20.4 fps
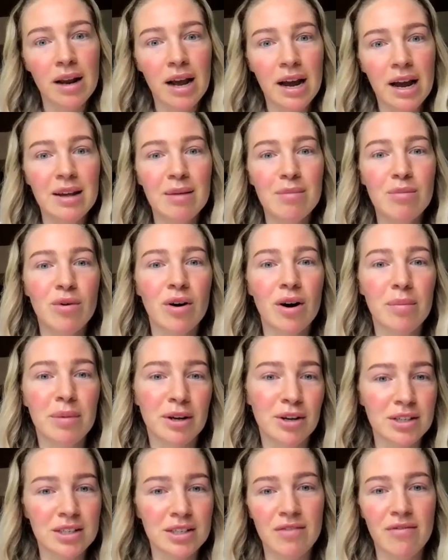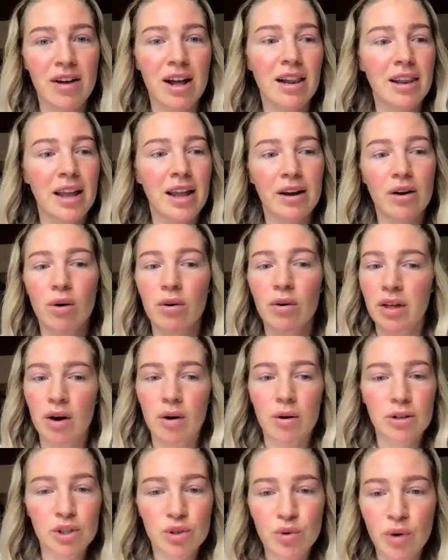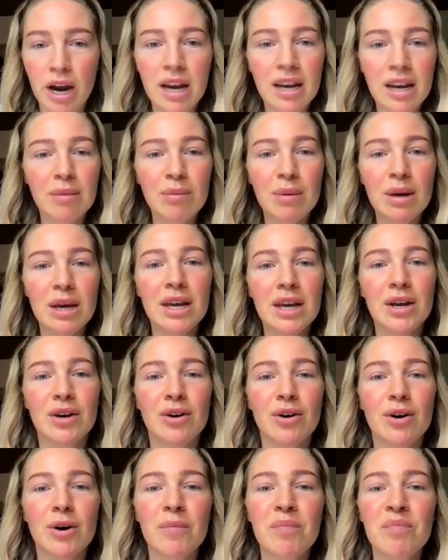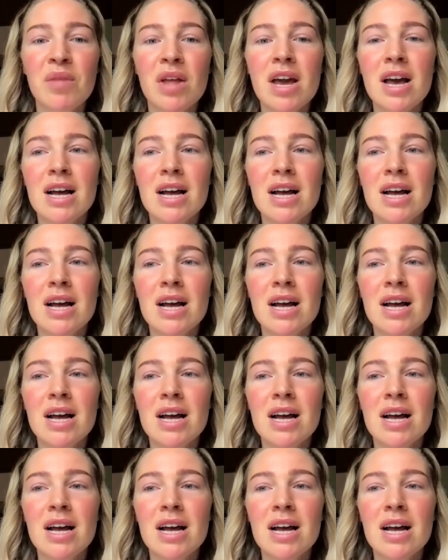anymore because I felt like, oh, they're all draining me, you know.